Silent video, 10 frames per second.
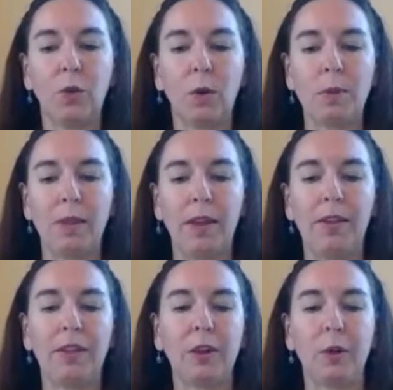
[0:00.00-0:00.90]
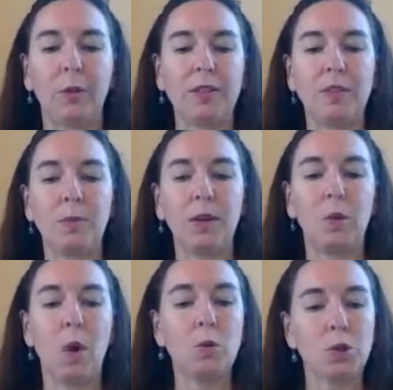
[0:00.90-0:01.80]
formula, the Charisma
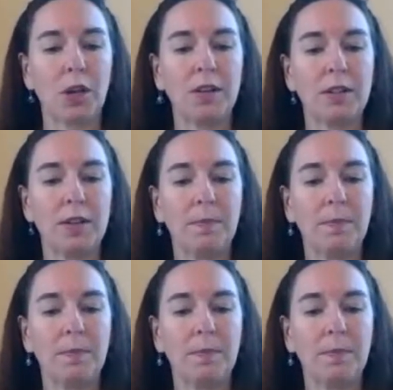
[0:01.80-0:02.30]
Quotient,